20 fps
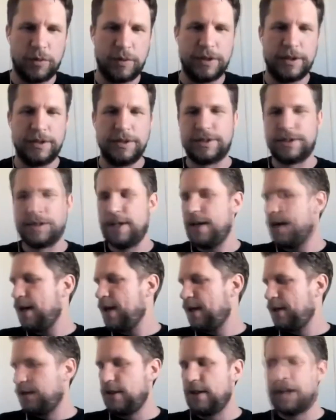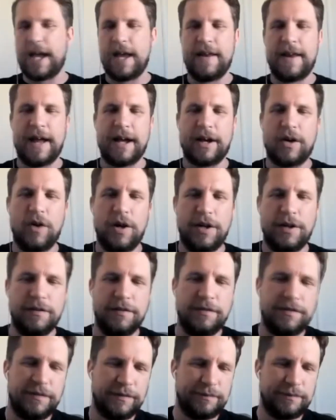and you get that kind of